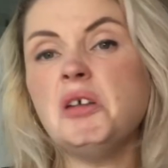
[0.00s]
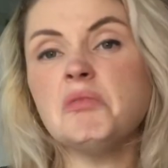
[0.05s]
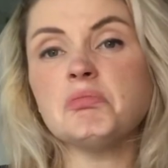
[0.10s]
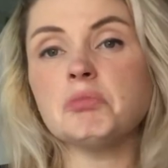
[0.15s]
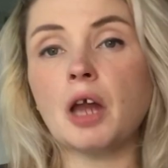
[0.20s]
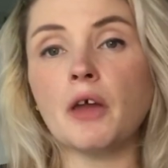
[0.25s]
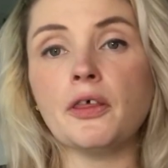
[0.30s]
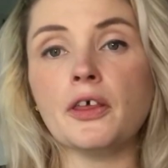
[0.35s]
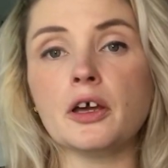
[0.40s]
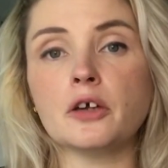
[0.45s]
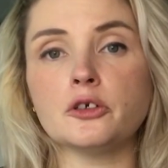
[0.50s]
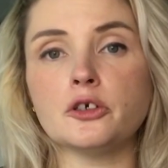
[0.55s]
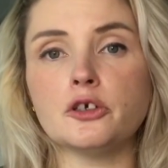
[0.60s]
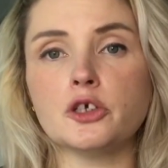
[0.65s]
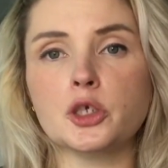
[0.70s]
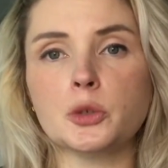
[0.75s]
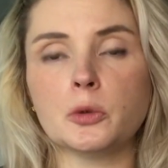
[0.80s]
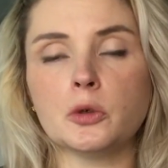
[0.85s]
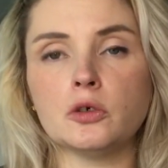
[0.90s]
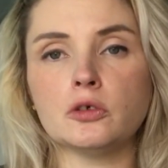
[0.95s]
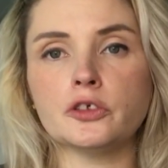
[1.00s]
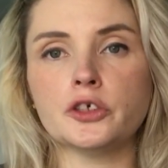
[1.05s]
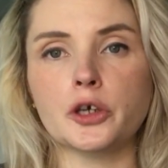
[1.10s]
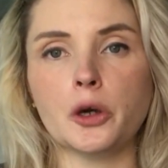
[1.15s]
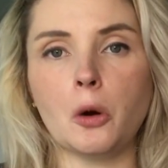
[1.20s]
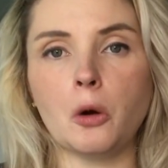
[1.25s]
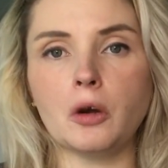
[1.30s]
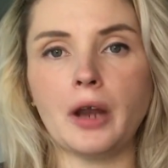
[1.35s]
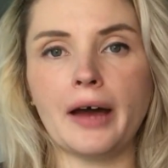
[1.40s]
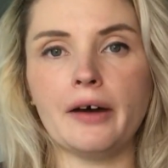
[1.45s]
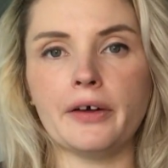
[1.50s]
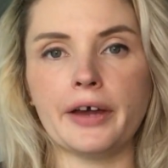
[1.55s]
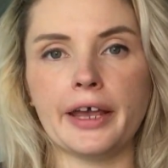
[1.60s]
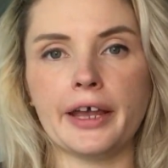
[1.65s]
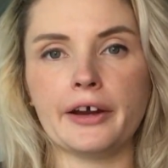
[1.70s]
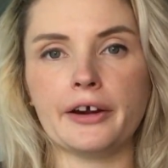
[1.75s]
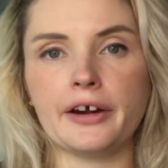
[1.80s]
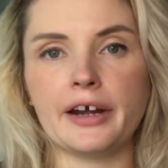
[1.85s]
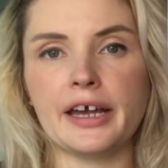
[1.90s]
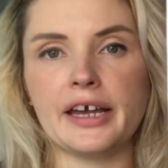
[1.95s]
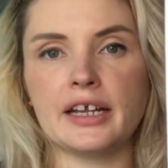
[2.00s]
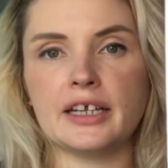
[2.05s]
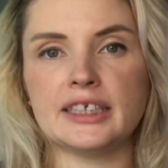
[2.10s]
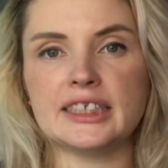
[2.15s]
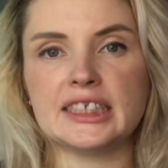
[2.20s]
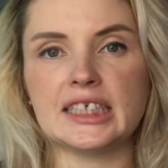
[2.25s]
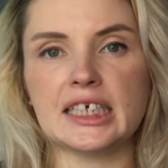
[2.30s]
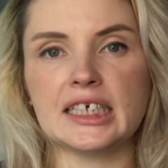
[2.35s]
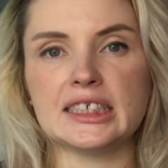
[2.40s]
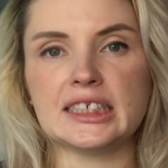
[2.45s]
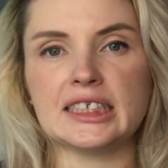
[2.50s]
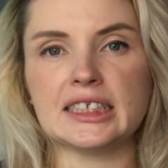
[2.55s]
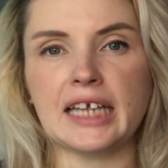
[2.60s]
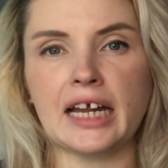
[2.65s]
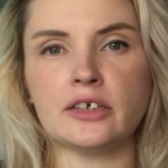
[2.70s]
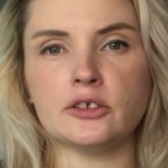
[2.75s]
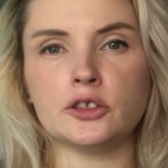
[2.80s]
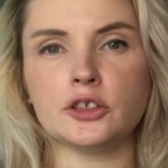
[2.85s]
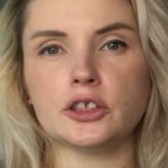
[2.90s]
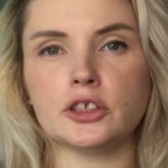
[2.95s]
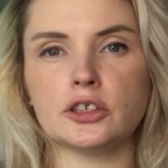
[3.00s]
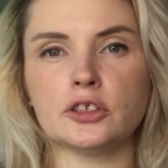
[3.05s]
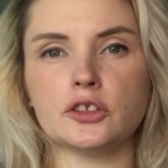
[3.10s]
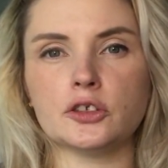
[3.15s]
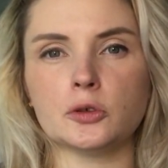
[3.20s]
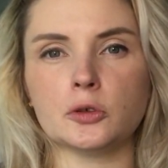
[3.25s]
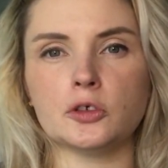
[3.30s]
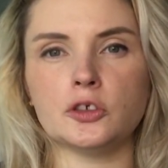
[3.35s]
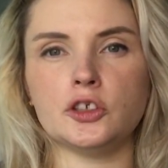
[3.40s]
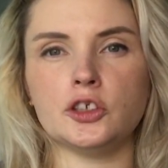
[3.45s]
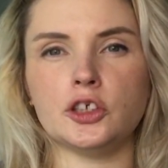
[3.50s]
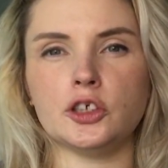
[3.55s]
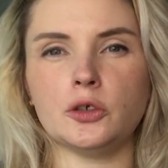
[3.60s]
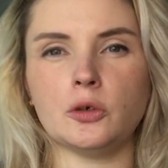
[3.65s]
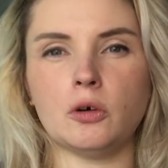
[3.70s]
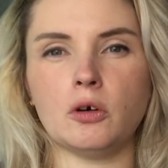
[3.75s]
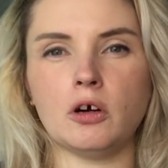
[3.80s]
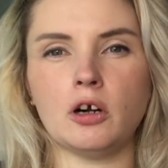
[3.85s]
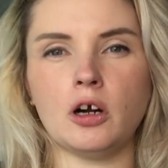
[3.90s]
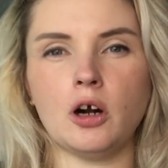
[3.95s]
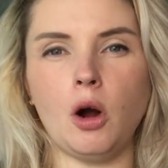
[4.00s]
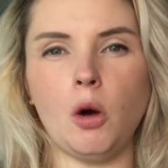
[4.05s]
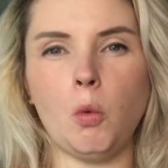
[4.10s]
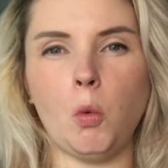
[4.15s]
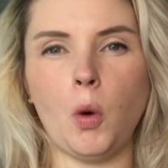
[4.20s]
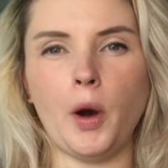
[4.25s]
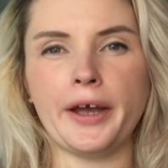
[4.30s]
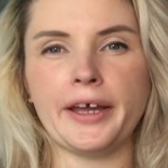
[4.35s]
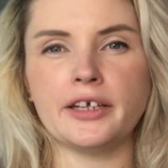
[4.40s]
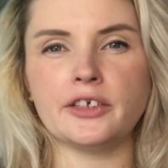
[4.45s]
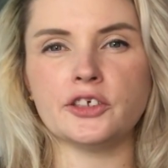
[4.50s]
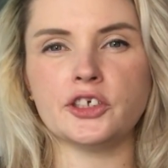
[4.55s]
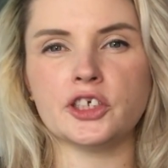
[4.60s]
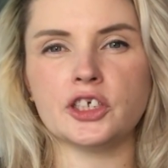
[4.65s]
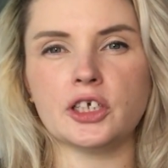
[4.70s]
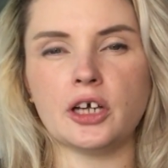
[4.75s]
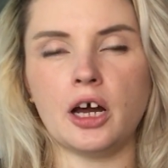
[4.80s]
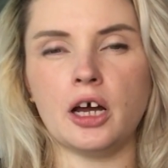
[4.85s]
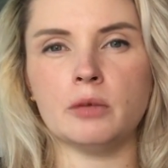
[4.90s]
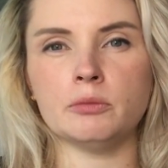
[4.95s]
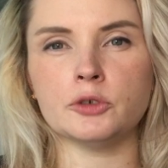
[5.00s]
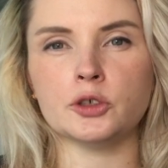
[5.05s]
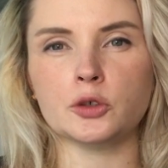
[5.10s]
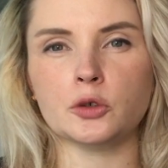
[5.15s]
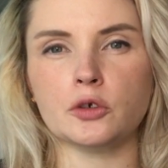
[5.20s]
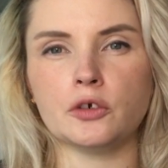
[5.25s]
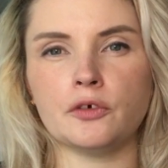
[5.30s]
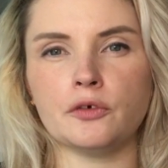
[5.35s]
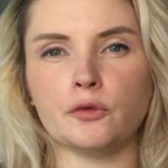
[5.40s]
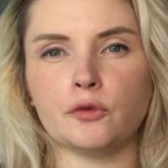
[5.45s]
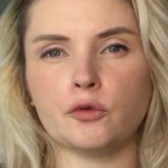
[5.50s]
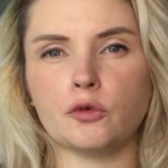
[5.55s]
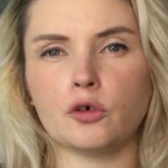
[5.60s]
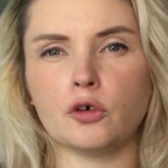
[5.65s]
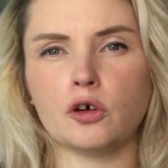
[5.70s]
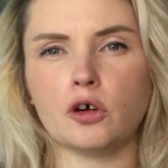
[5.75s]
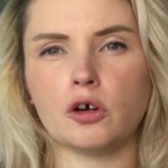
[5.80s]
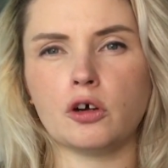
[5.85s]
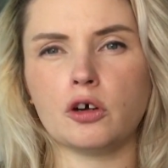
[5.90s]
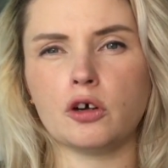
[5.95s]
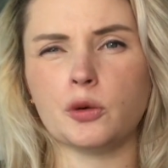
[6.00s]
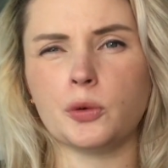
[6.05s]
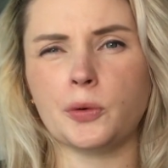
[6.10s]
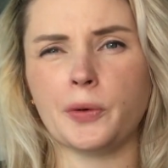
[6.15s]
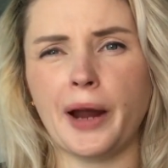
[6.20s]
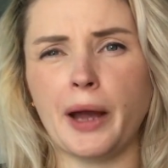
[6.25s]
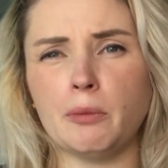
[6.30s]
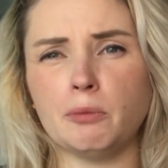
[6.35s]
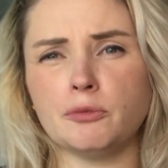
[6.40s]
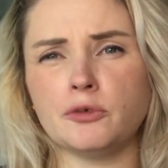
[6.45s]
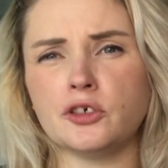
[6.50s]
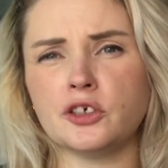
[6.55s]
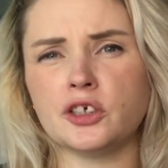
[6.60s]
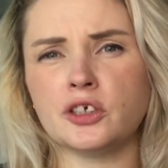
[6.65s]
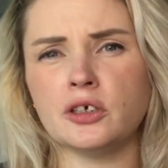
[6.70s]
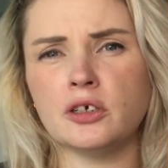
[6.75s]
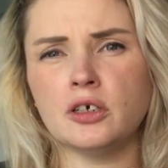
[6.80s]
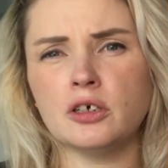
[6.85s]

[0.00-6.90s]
nothing unusual to call out here. It is the standard sort of Dior white sort of creped.